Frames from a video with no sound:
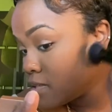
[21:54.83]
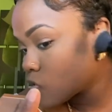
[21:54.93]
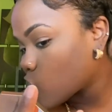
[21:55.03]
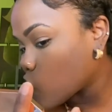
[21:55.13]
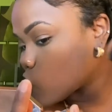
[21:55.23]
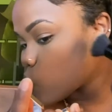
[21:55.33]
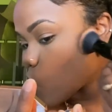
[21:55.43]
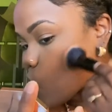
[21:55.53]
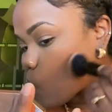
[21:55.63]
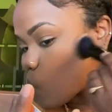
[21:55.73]
to
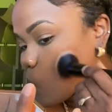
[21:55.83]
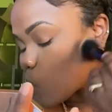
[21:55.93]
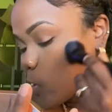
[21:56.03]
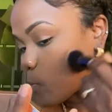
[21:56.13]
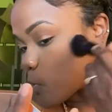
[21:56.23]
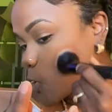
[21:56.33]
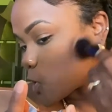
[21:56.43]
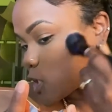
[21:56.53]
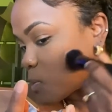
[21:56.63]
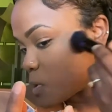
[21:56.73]
contour or
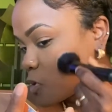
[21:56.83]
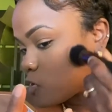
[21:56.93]
bronze that much.